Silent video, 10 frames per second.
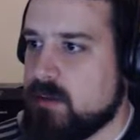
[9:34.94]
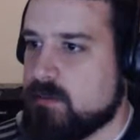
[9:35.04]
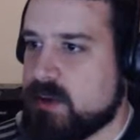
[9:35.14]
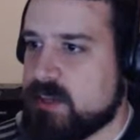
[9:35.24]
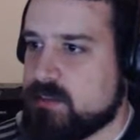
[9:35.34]

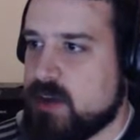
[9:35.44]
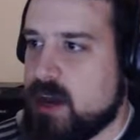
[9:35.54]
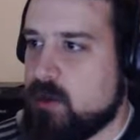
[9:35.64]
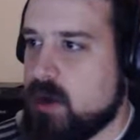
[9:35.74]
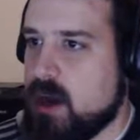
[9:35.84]
forget this for
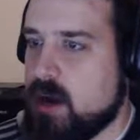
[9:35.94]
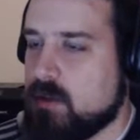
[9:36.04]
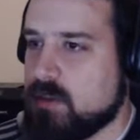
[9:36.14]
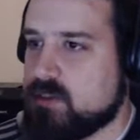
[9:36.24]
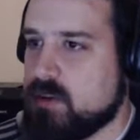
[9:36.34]
now. Uh,
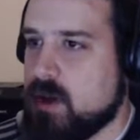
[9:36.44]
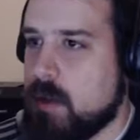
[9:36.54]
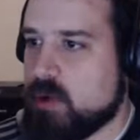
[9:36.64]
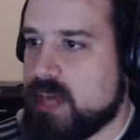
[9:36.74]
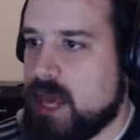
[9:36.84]
let's uh,
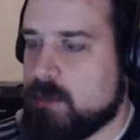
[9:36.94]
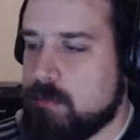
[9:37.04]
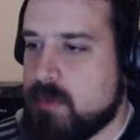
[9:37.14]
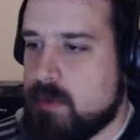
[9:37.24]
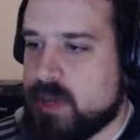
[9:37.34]
memory game,
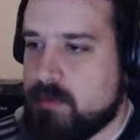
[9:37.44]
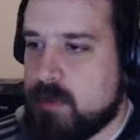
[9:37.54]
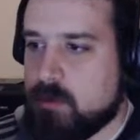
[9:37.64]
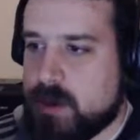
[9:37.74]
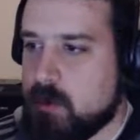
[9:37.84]
memory game,
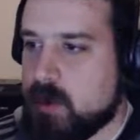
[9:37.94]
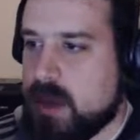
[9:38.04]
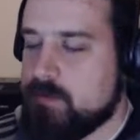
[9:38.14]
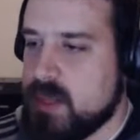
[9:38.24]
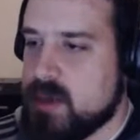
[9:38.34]
memory game. Okay,
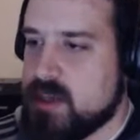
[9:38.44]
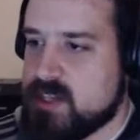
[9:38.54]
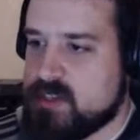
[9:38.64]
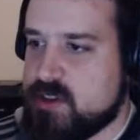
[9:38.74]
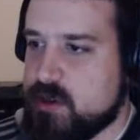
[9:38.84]
it
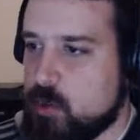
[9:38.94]
says yep. two.